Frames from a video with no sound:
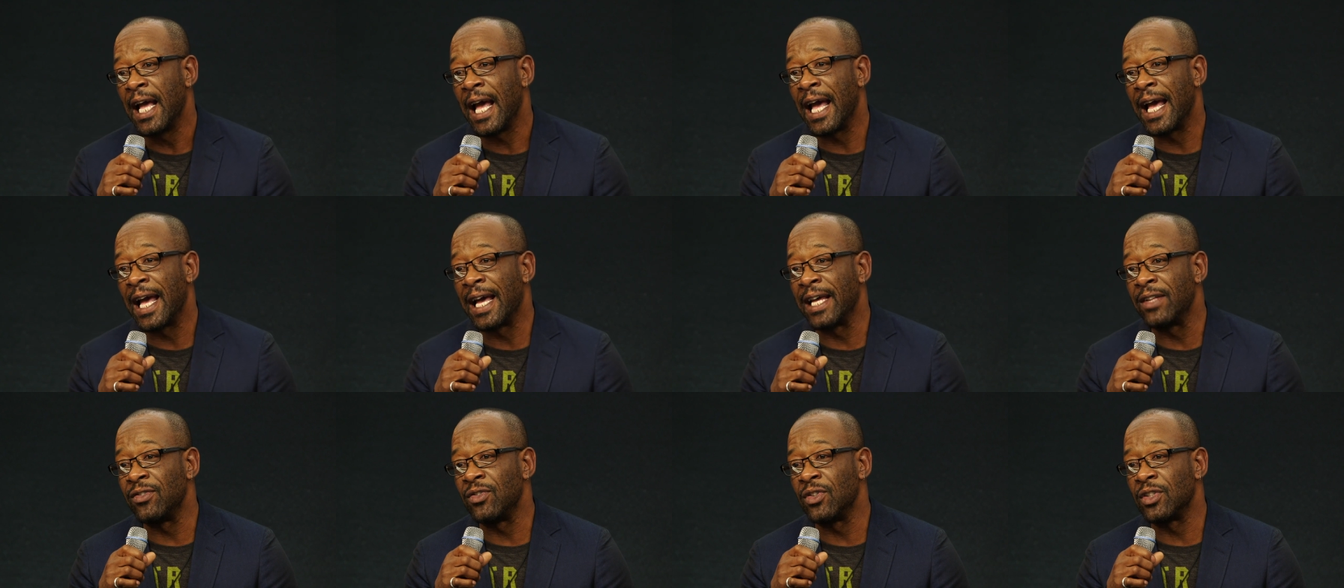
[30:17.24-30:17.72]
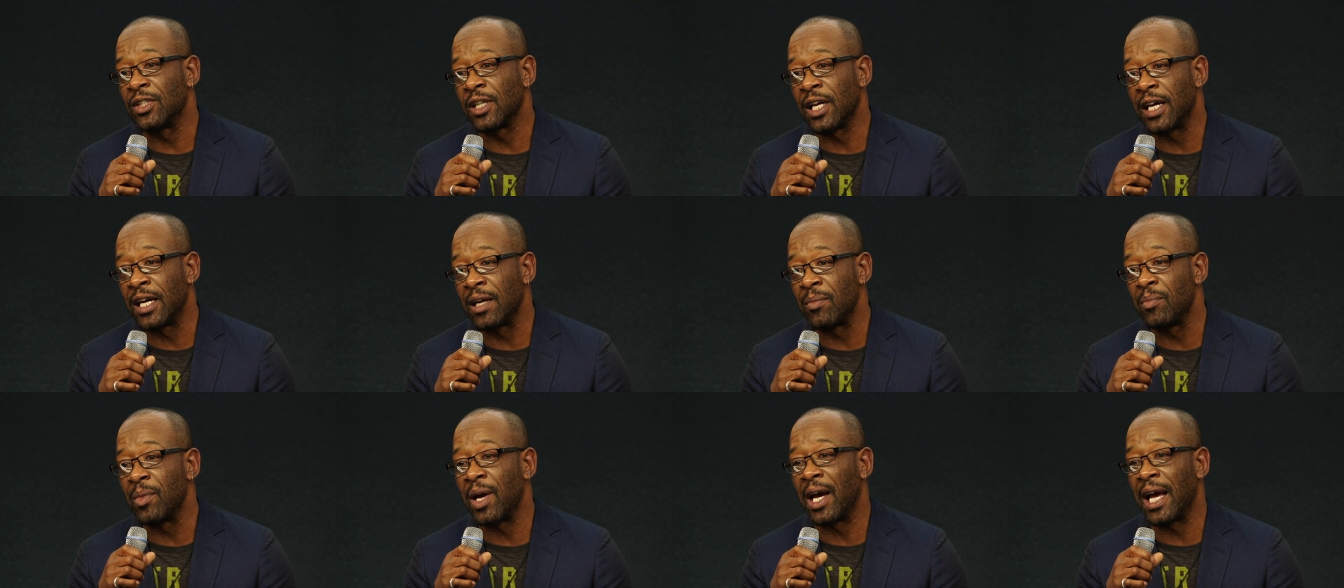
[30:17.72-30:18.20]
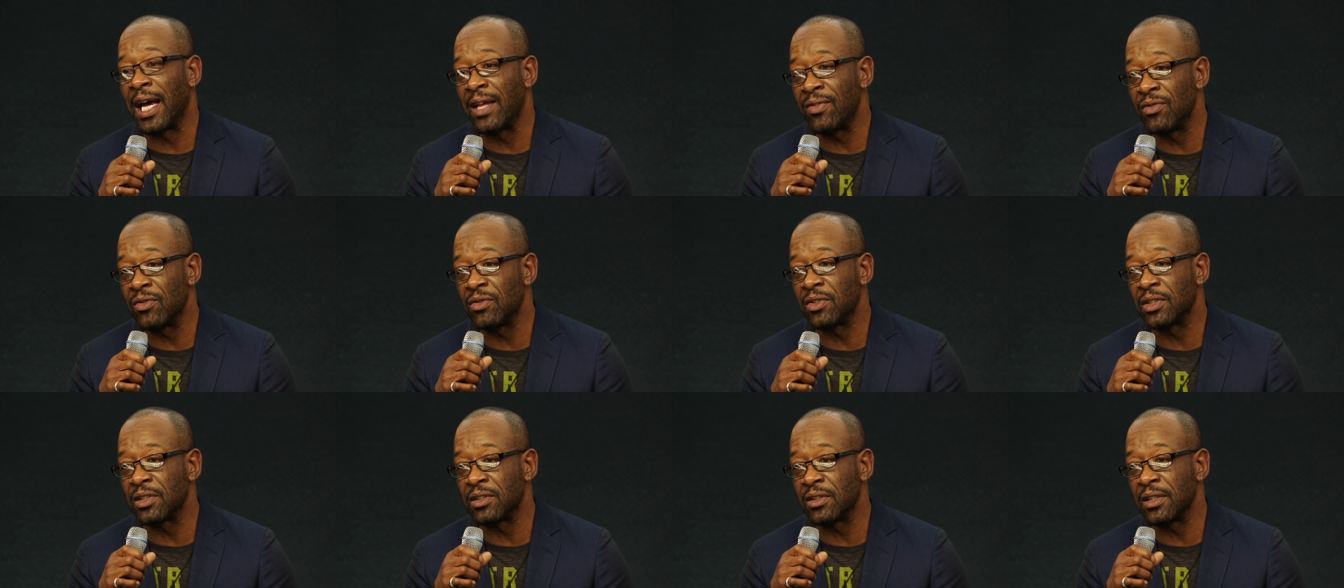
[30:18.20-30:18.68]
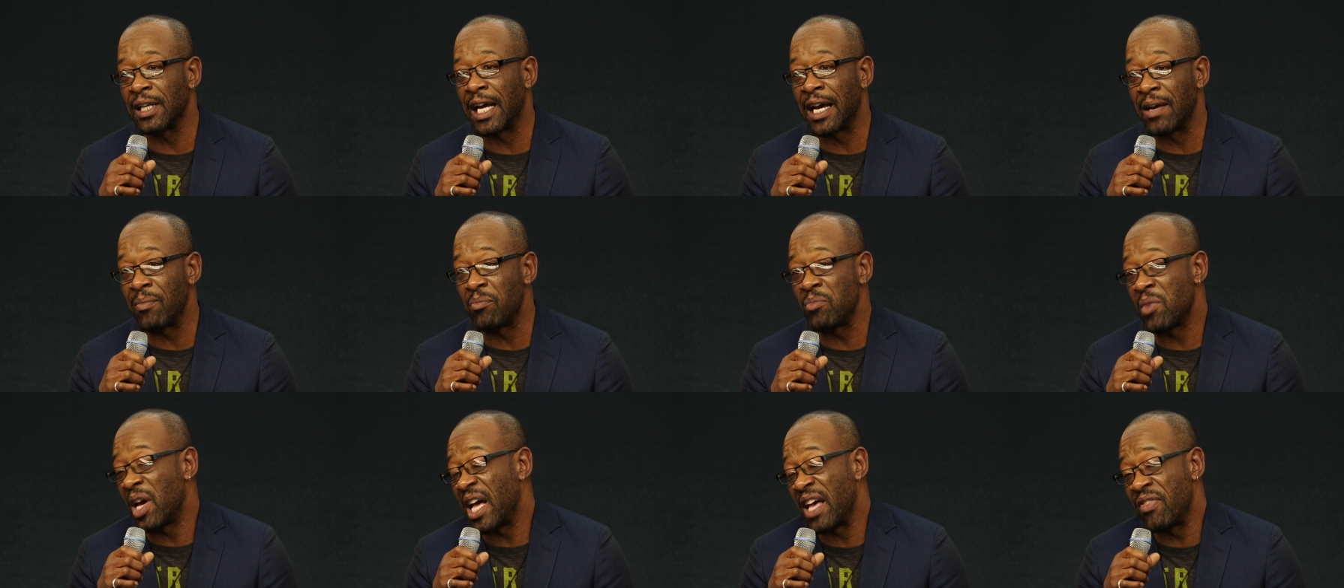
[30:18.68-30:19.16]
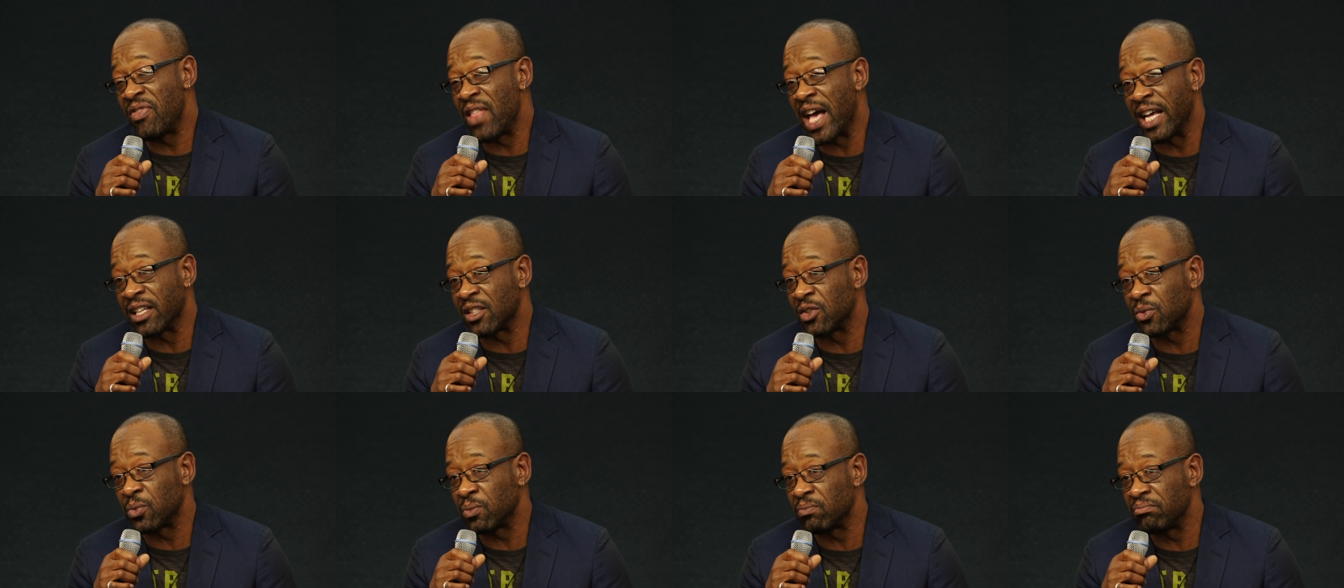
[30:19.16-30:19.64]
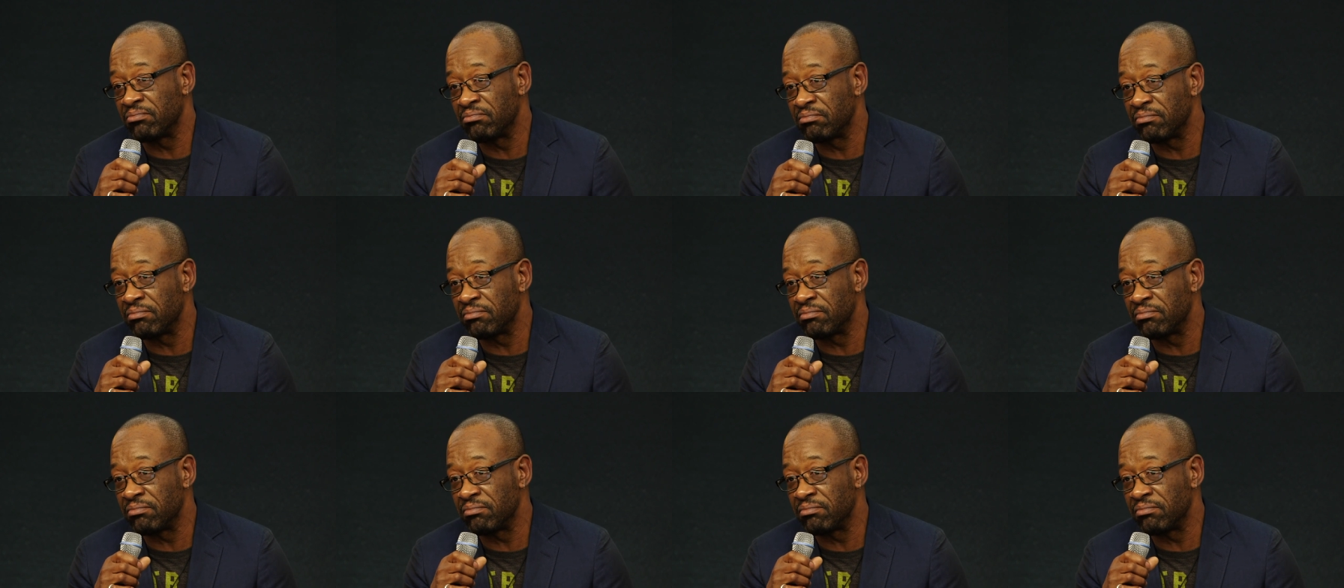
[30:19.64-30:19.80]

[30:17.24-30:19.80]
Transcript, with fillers: and um, and um, and that's